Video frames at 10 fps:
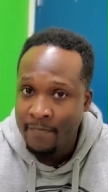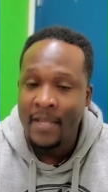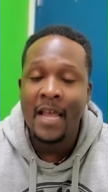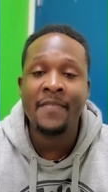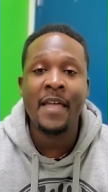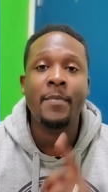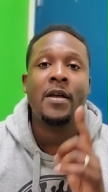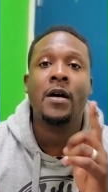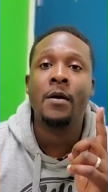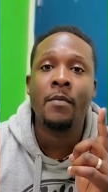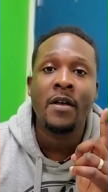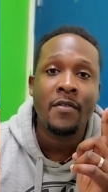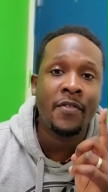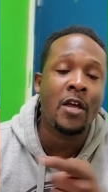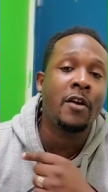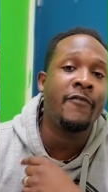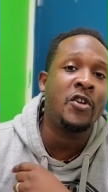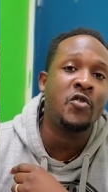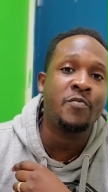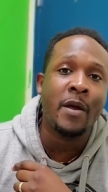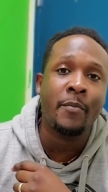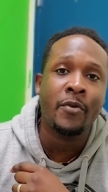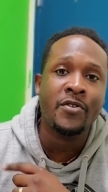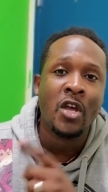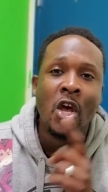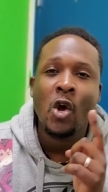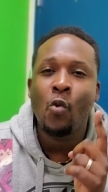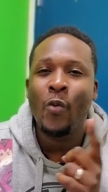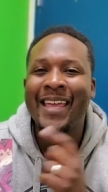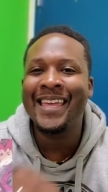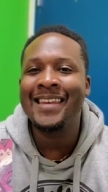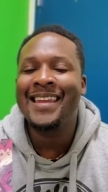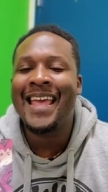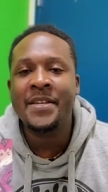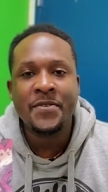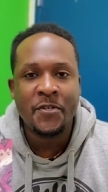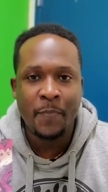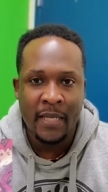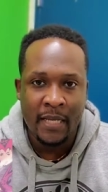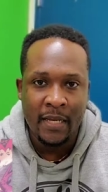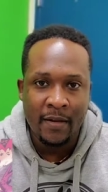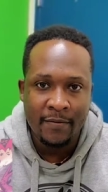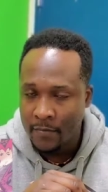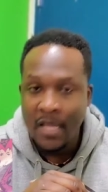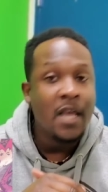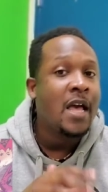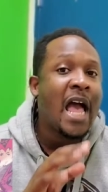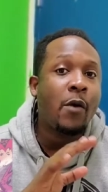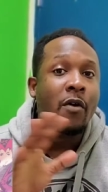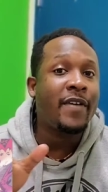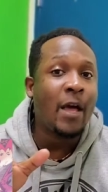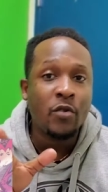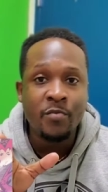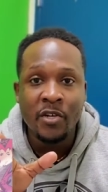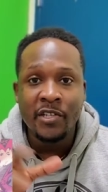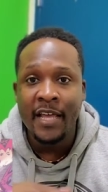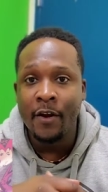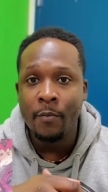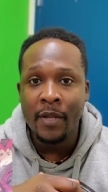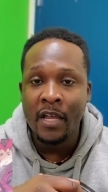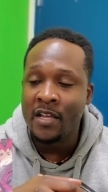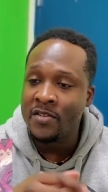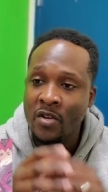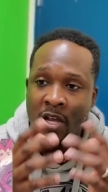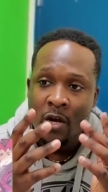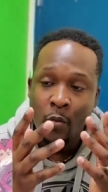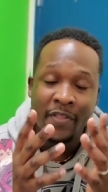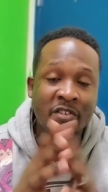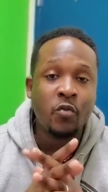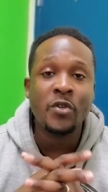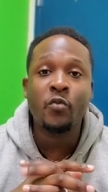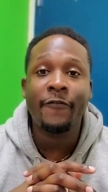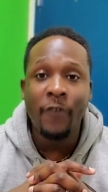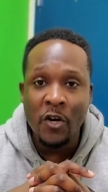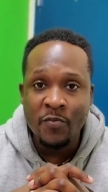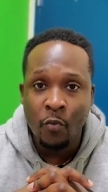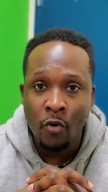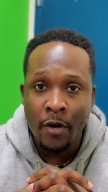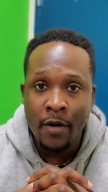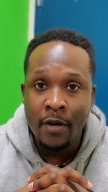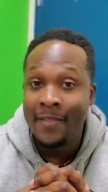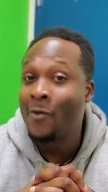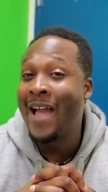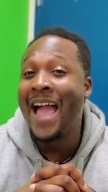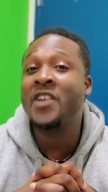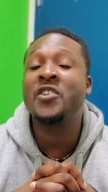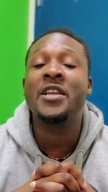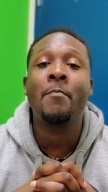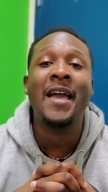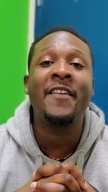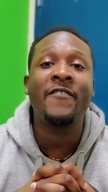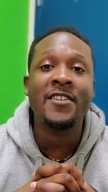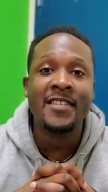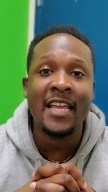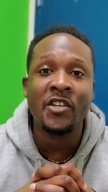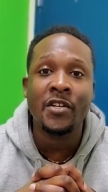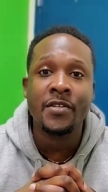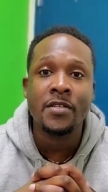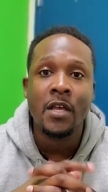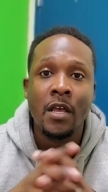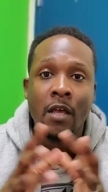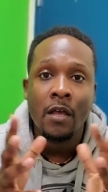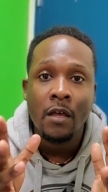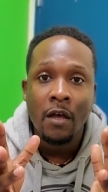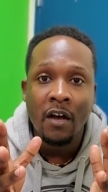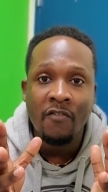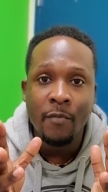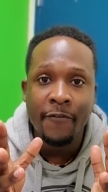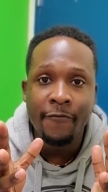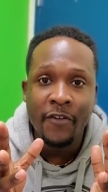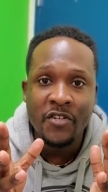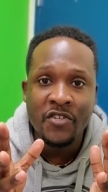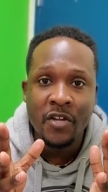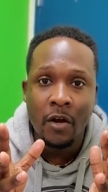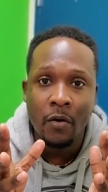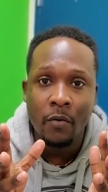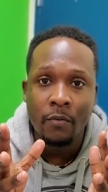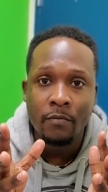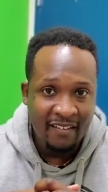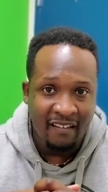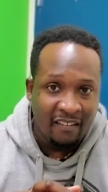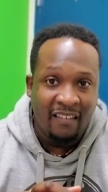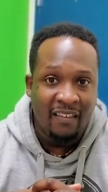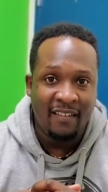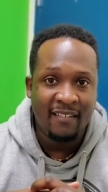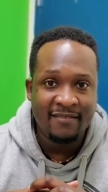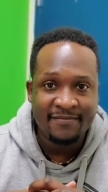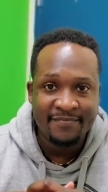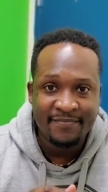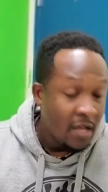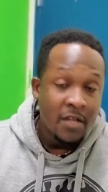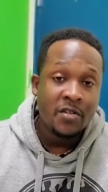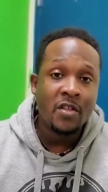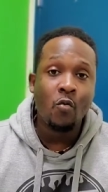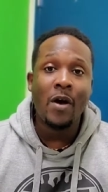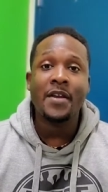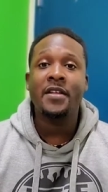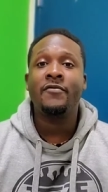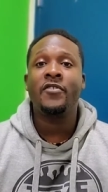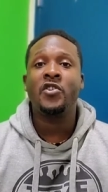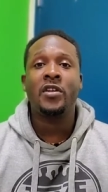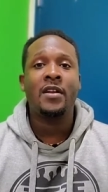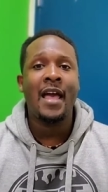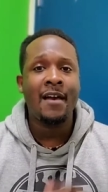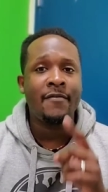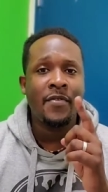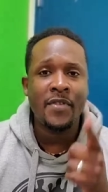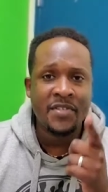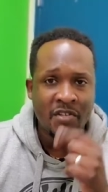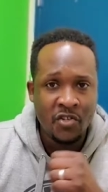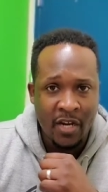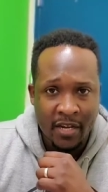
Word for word: and they become the Young Avengers members Wiccan and Speed. However, that was much later, because when the twins were first born, they were actually manifestations of Mephisto. Ugh. So then Wanda and Vision have this exchange.